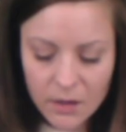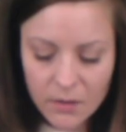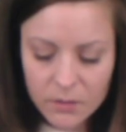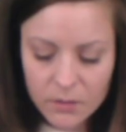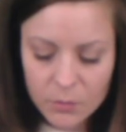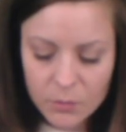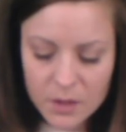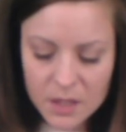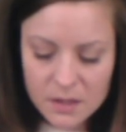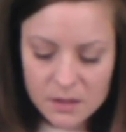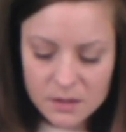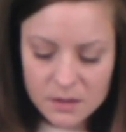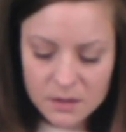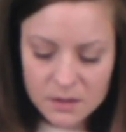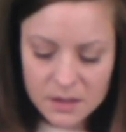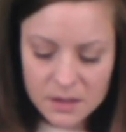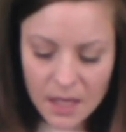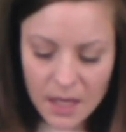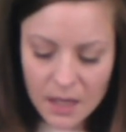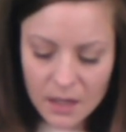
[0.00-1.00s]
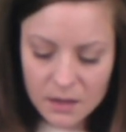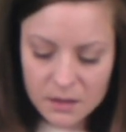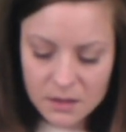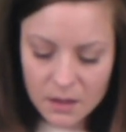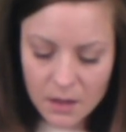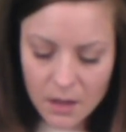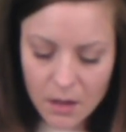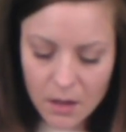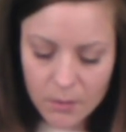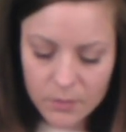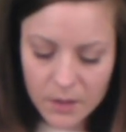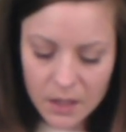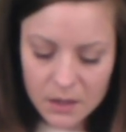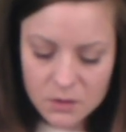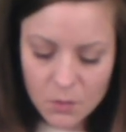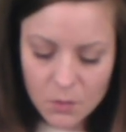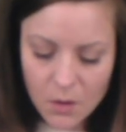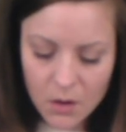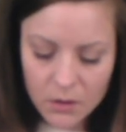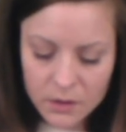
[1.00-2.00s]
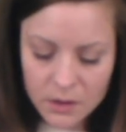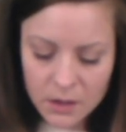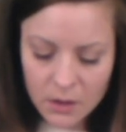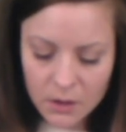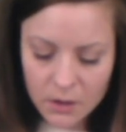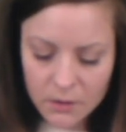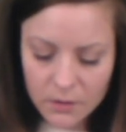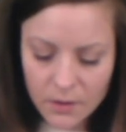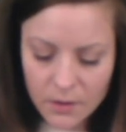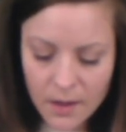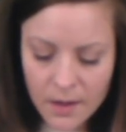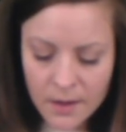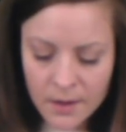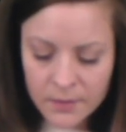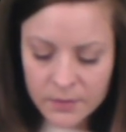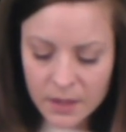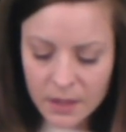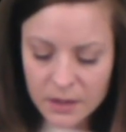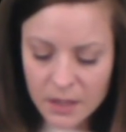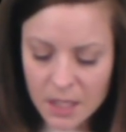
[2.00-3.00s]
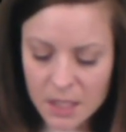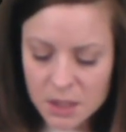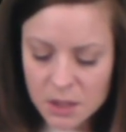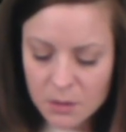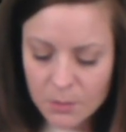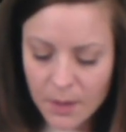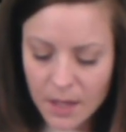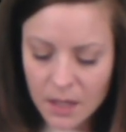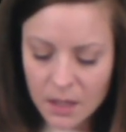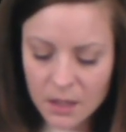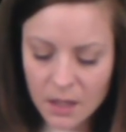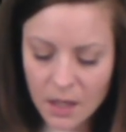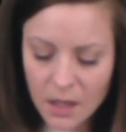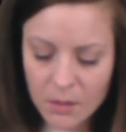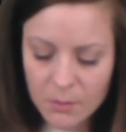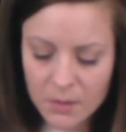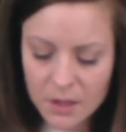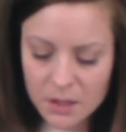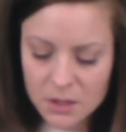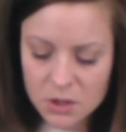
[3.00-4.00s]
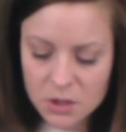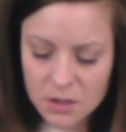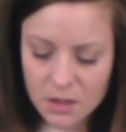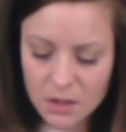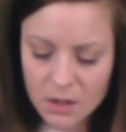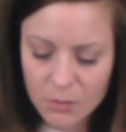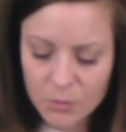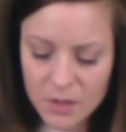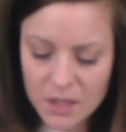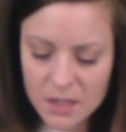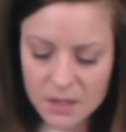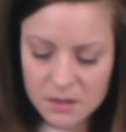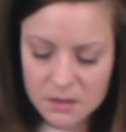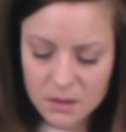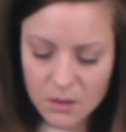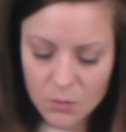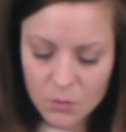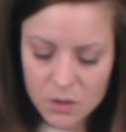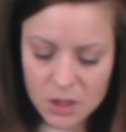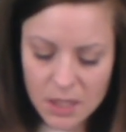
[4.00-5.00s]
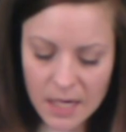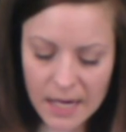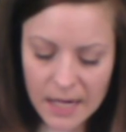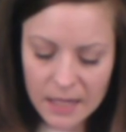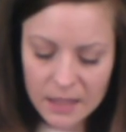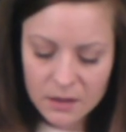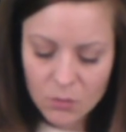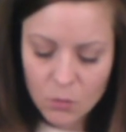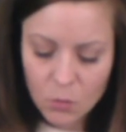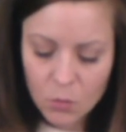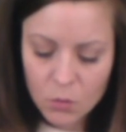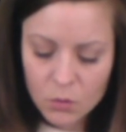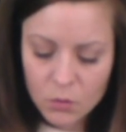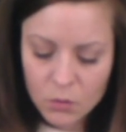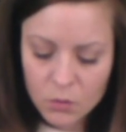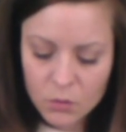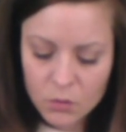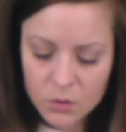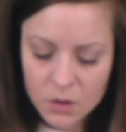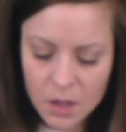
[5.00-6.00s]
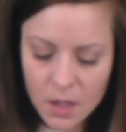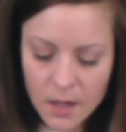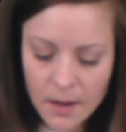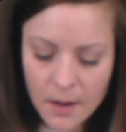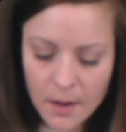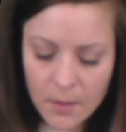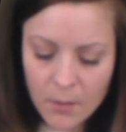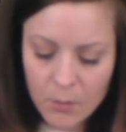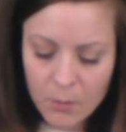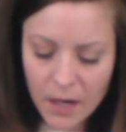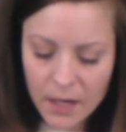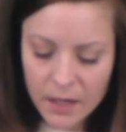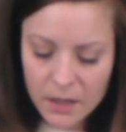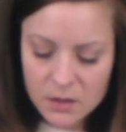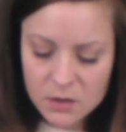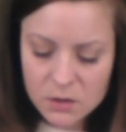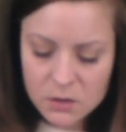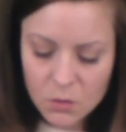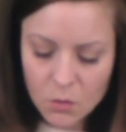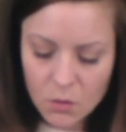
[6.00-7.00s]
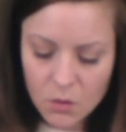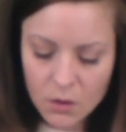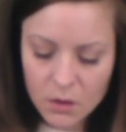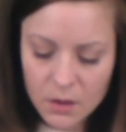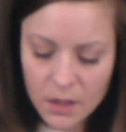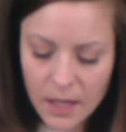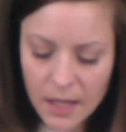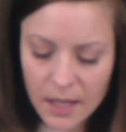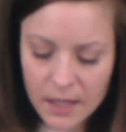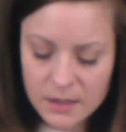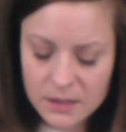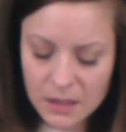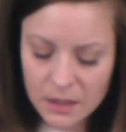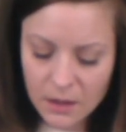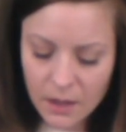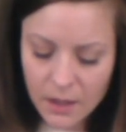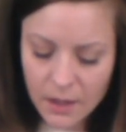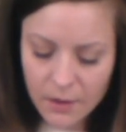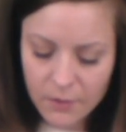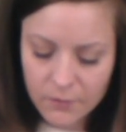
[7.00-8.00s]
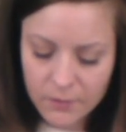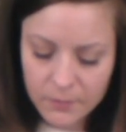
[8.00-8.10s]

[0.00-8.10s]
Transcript: the beast, saying to them that dwell on the earth that they should make an image to the beast which had the wound by a sword and did live.